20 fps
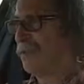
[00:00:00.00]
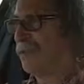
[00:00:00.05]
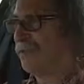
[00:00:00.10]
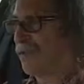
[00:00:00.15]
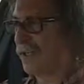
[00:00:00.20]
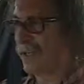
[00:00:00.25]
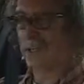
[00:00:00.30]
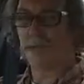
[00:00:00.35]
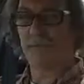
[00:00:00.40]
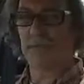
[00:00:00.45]

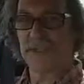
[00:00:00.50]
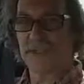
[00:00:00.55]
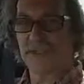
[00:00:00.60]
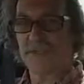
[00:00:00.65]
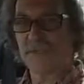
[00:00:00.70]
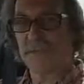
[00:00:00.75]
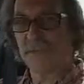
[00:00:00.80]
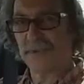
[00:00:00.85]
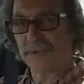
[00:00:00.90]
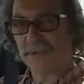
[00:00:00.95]
to get
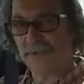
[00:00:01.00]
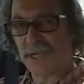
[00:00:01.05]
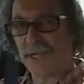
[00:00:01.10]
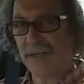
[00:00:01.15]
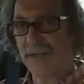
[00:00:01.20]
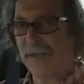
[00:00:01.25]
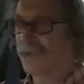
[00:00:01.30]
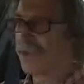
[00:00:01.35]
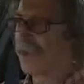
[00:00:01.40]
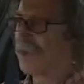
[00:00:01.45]
himself on
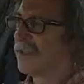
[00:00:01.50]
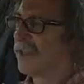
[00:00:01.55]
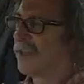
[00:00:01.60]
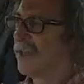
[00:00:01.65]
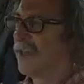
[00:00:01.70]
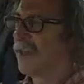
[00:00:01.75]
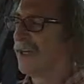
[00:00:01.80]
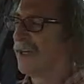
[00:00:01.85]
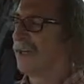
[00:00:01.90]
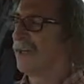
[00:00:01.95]
television.
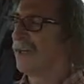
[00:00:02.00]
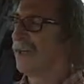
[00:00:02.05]
And